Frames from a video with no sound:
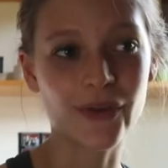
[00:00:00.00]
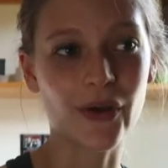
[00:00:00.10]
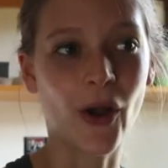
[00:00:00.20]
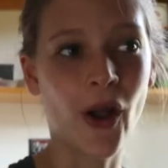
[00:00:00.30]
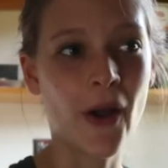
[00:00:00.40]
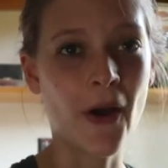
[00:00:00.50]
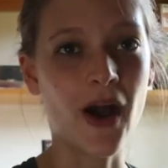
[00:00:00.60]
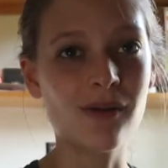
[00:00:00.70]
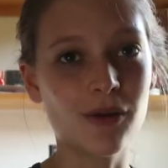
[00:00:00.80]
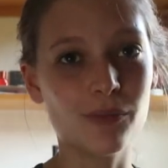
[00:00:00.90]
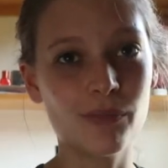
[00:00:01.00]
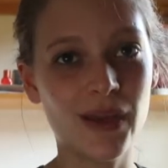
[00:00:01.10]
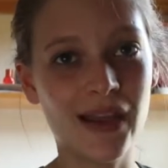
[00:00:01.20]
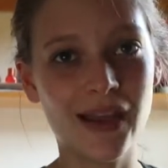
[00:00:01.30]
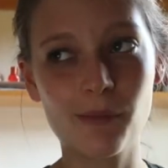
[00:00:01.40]
So I'm a
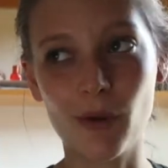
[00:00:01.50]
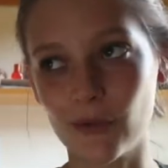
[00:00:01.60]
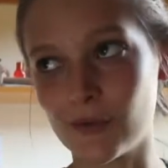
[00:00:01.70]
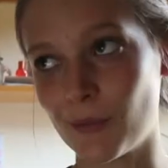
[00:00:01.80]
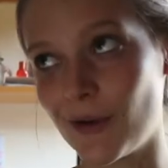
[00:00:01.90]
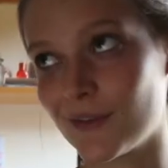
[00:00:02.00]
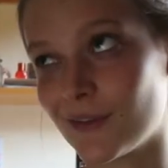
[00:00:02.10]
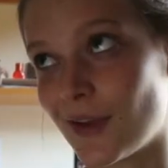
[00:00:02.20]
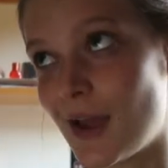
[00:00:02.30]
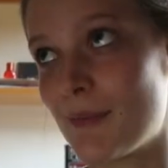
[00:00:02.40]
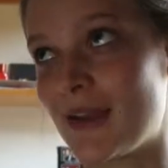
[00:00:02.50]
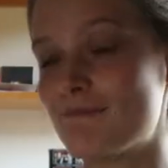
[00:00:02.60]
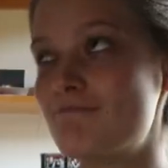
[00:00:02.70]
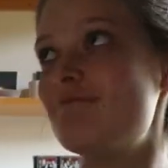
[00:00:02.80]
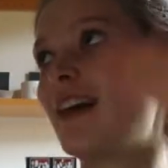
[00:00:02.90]
big poster person. I
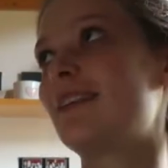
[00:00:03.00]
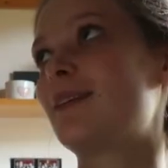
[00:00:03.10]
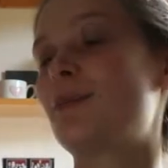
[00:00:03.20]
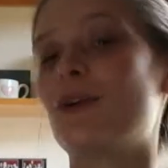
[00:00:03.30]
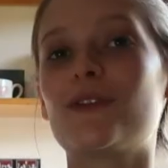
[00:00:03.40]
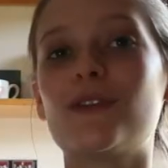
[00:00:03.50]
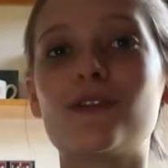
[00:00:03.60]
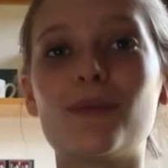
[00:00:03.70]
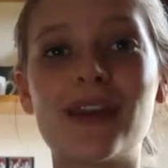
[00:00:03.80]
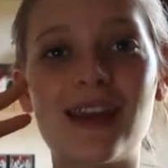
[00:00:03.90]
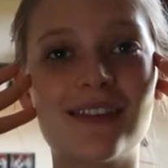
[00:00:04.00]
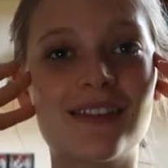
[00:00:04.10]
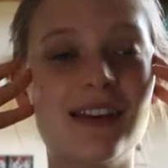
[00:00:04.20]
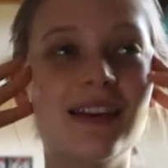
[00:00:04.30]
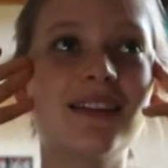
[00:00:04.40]
made massive posters for my case
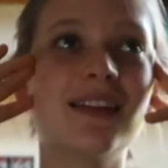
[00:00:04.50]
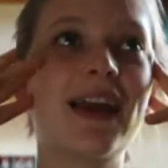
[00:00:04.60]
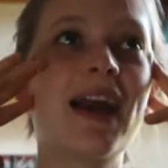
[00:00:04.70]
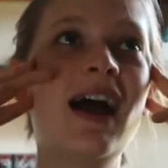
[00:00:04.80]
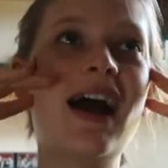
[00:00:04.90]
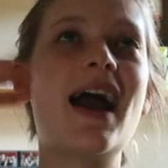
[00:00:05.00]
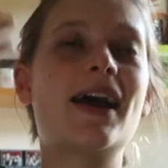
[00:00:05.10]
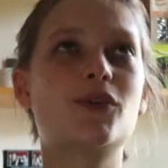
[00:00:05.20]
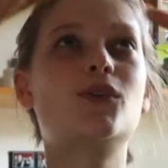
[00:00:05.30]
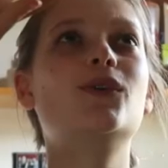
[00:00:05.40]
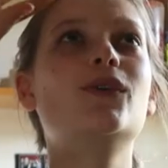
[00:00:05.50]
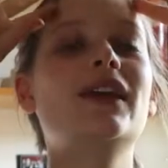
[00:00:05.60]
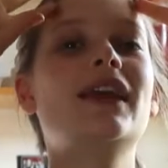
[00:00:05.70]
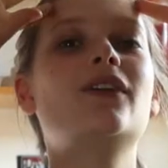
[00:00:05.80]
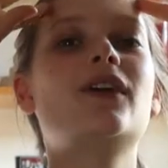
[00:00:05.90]
studies, and like I had all
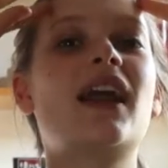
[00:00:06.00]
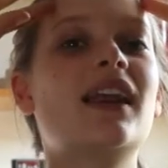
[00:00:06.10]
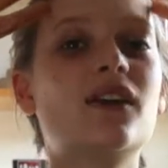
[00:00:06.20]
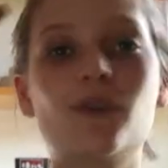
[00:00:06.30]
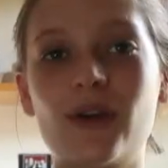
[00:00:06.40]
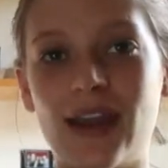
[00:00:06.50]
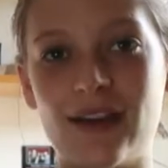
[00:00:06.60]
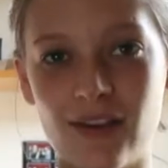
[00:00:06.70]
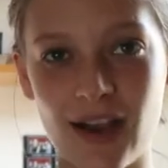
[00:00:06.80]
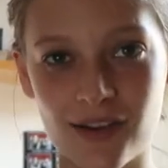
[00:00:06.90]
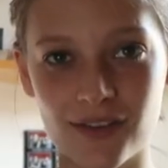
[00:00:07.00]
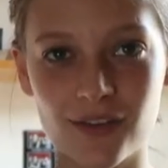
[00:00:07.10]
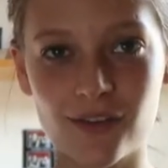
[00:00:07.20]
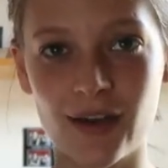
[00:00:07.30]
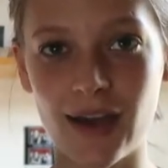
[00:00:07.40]
the inorganic and organic
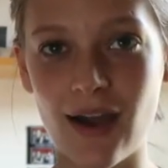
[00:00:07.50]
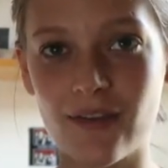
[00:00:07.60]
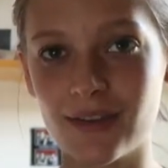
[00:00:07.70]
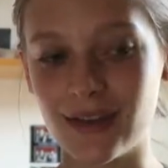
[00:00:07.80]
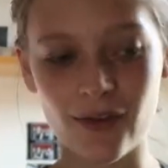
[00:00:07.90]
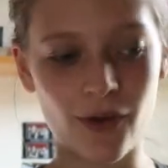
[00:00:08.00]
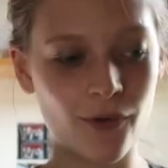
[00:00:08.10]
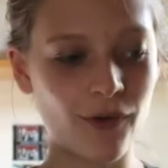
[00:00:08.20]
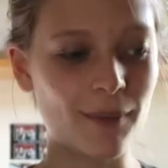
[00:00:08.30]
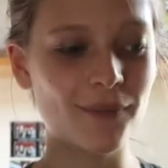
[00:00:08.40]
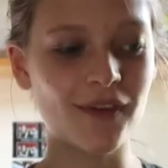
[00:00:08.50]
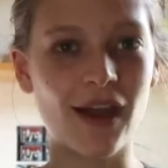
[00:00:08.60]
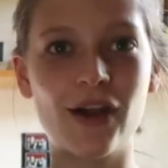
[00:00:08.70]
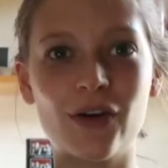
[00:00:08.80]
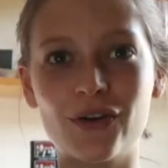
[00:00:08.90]
reactions written out, and like the whole Krebs
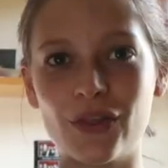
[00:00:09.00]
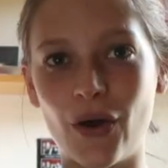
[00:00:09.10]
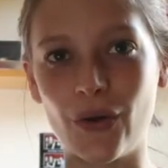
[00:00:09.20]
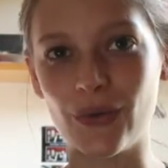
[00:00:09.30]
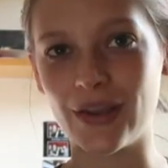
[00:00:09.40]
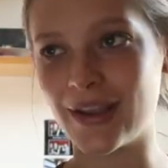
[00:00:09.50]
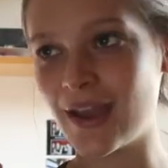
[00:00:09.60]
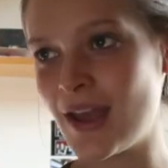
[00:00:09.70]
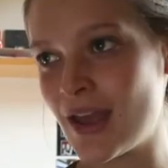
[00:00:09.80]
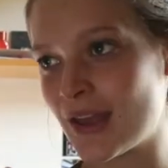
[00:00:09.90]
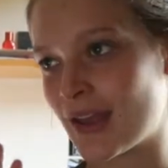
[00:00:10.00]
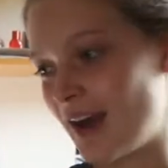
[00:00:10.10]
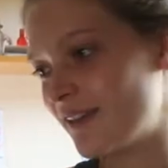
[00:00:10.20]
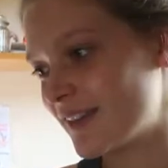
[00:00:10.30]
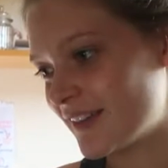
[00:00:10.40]
cycle, the whole like
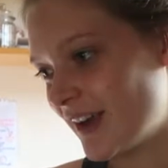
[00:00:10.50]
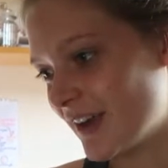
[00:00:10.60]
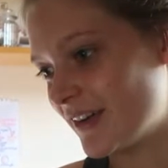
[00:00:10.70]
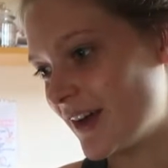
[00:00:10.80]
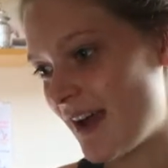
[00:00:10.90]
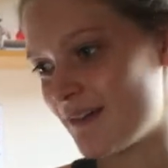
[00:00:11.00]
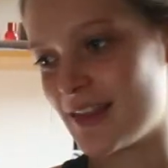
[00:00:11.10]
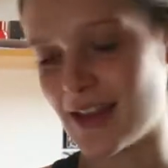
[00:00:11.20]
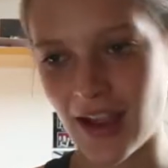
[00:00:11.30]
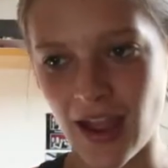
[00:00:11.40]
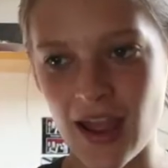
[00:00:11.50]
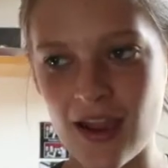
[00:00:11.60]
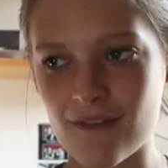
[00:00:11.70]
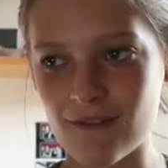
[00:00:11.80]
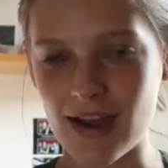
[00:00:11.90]
Calvin cycle, everything
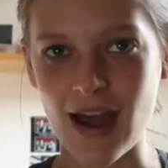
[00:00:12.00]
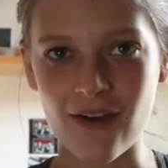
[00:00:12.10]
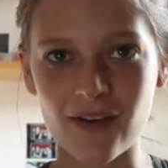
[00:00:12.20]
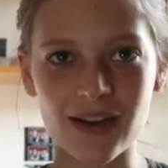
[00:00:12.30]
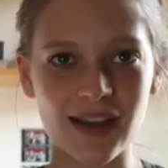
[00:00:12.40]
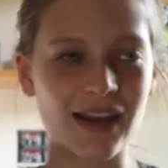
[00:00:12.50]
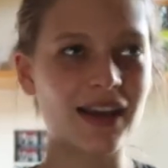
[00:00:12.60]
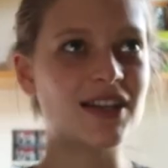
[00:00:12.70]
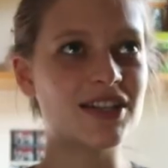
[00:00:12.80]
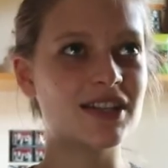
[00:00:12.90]
written out. And like at